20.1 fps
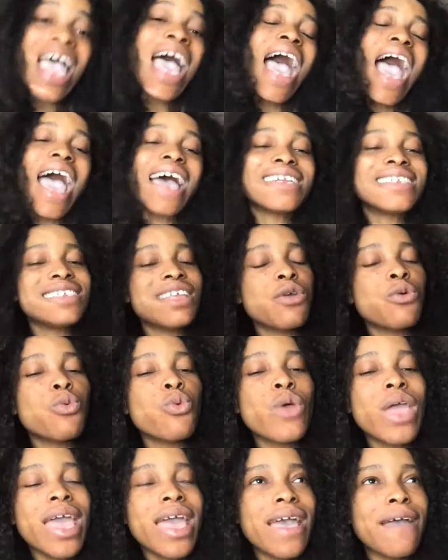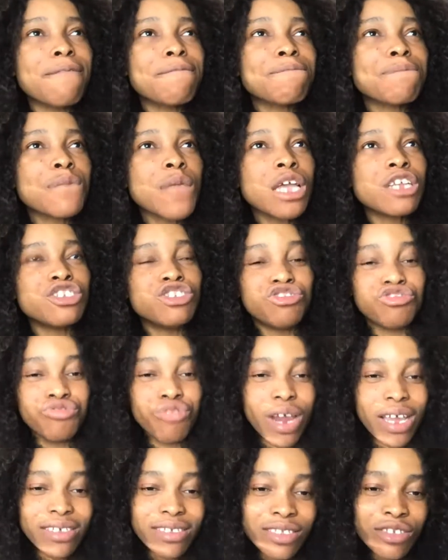And they were
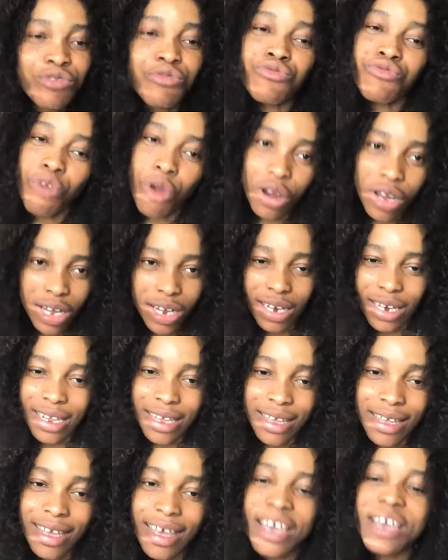dressed wrongly.